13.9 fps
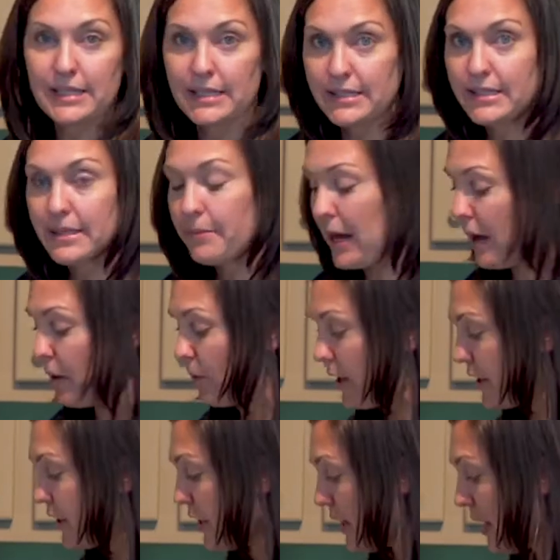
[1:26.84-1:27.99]
in some hot
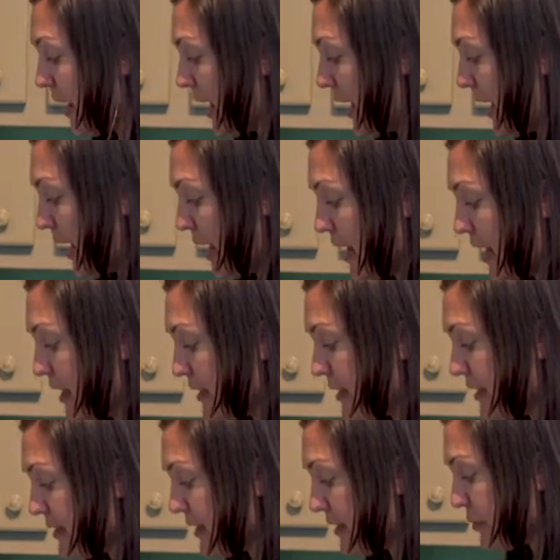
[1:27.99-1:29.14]
water, and
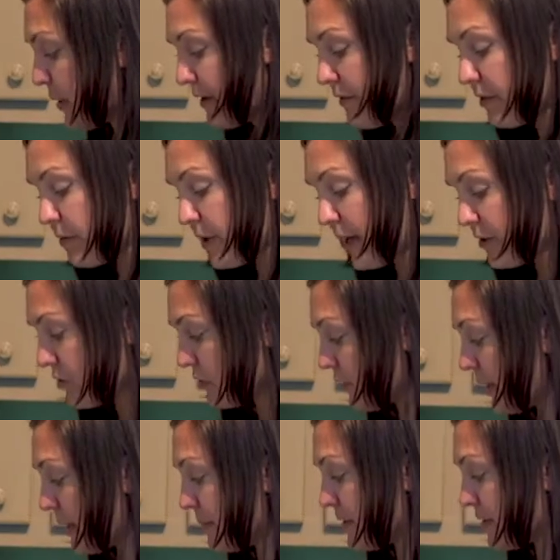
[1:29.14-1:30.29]
since we have 300 grams